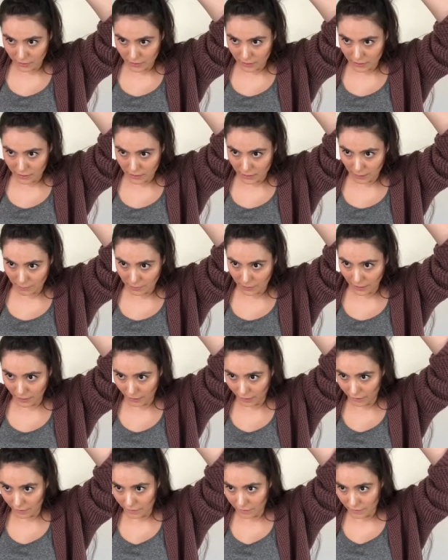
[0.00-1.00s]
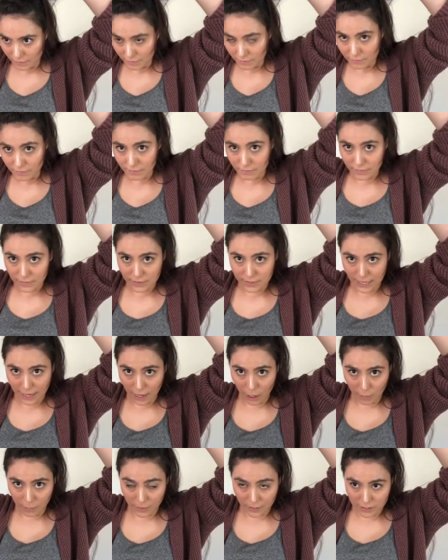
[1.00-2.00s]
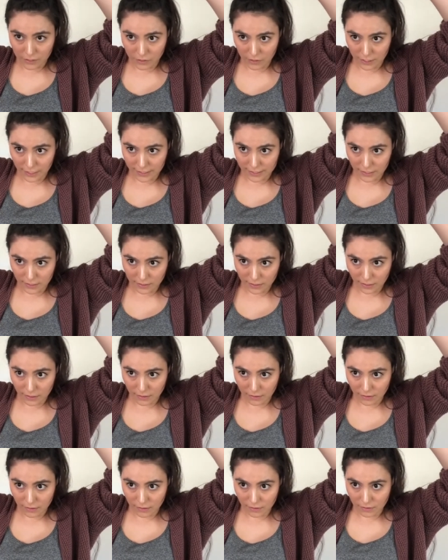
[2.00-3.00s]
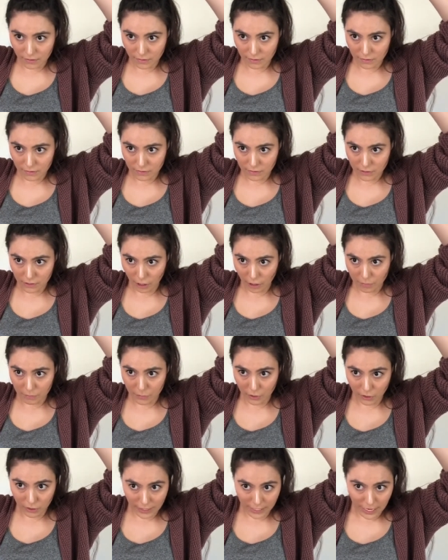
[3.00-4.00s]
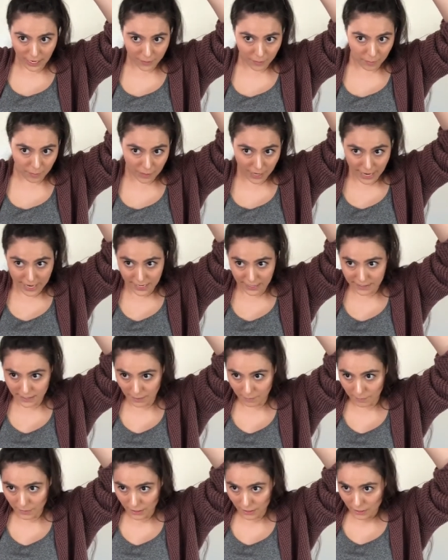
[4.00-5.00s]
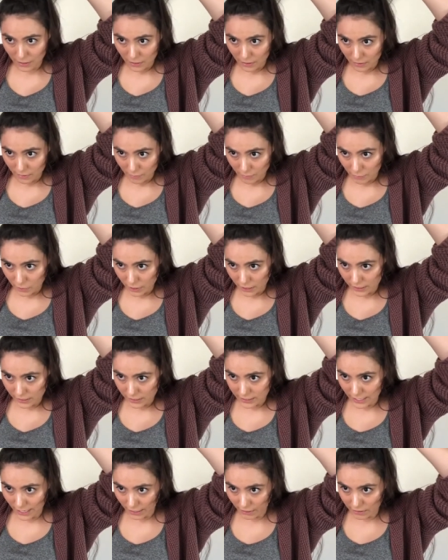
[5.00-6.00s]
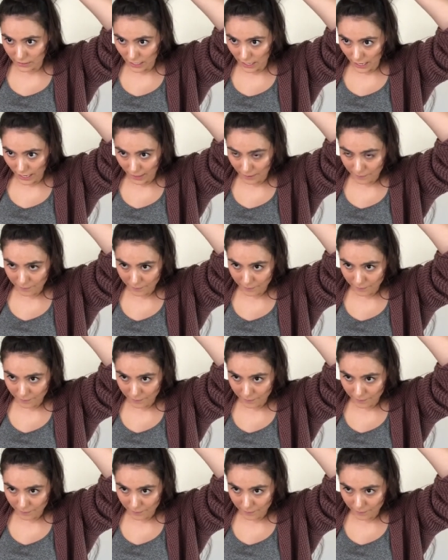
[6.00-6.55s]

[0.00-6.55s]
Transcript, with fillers: this clip here to help it so that it doesn't start pulling on the braid as I'm putting this hair tie.